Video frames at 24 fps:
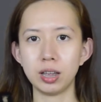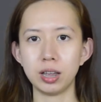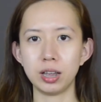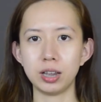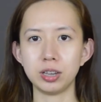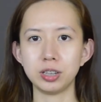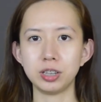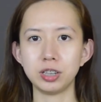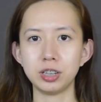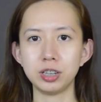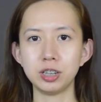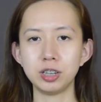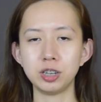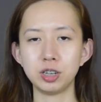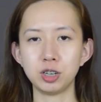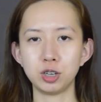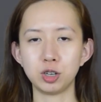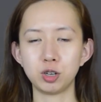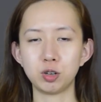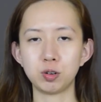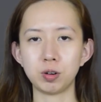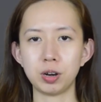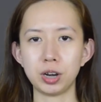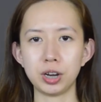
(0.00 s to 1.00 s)
And since
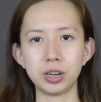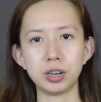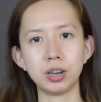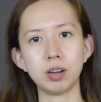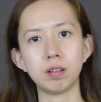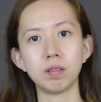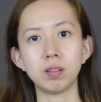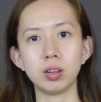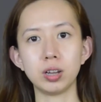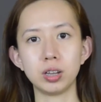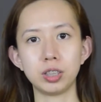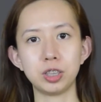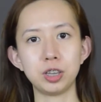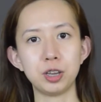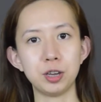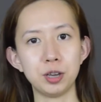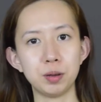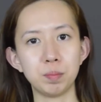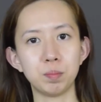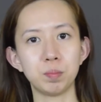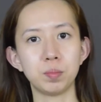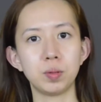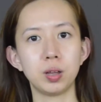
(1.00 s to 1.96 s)
she's trying out a tip